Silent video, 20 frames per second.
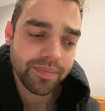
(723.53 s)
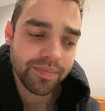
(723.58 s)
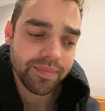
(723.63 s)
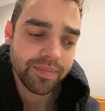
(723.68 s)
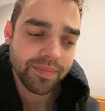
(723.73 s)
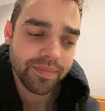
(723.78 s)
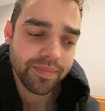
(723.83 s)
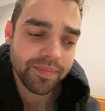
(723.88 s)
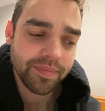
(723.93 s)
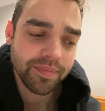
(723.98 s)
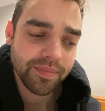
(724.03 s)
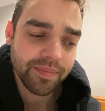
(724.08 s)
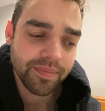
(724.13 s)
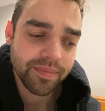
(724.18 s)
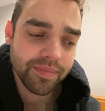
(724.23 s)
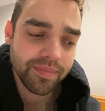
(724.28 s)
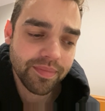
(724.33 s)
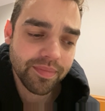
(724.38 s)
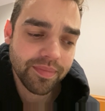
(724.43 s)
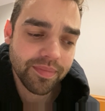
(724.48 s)

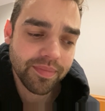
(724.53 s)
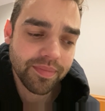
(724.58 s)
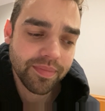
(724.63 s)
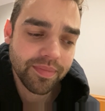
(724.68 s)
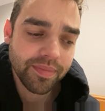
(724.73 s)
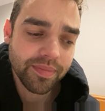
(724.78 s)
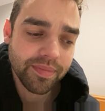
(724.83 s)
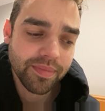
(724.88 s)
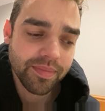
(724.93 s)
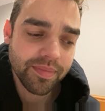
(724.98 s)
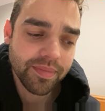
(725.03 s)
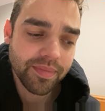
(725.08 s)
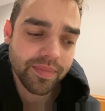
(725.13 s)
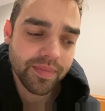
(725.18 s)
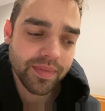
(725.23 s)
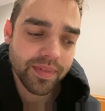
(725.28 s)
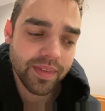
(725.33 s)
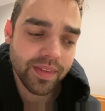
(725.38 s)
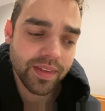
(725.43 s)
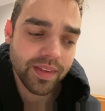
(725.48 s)

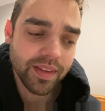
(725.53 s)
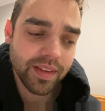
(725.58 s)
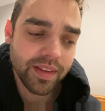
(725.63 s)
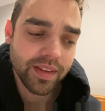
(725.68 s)
[no speech]